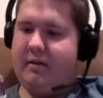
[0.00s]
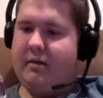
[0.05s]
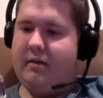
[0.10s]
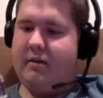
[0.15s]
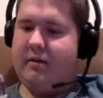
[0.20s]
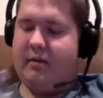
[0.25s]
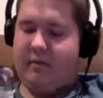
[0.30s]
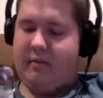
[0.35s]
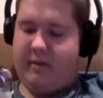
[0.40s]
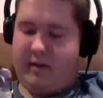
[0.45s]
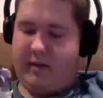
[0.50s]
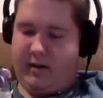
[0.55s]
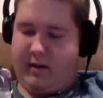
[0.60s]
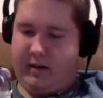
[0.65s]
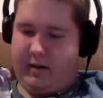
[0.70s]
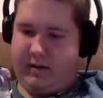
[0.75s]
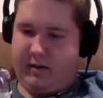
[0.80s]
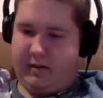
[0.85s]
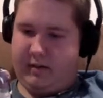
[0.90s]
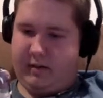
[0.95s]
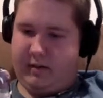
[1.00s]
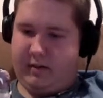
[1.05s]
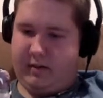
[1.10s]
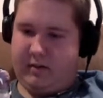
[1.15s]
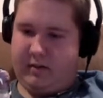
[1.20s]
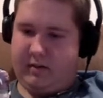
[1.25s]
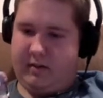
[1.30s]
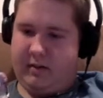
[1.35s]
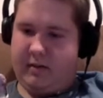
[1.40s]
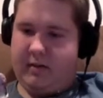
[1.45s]
doing anything?
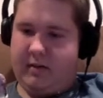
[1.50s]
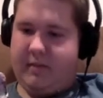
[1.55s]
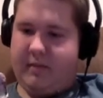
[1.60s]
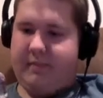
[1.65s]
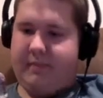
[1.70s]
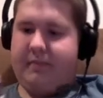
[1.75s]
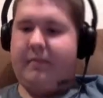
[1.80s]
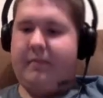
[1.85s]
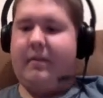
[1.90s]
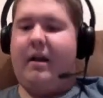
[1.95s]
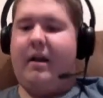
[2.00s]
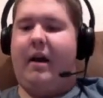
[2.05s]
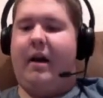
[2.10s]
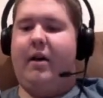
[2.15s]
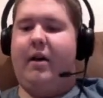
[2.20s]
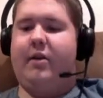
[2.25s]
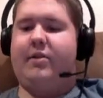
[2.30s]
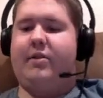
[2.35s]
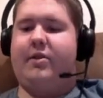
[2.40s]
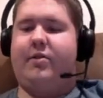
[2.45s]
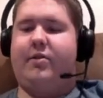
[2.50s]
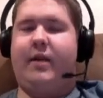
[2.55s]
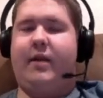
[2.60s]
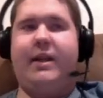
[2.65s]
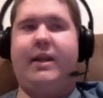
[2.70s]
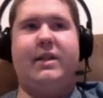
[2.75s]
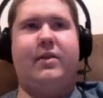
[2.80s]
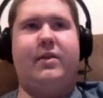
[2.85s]
I heard strange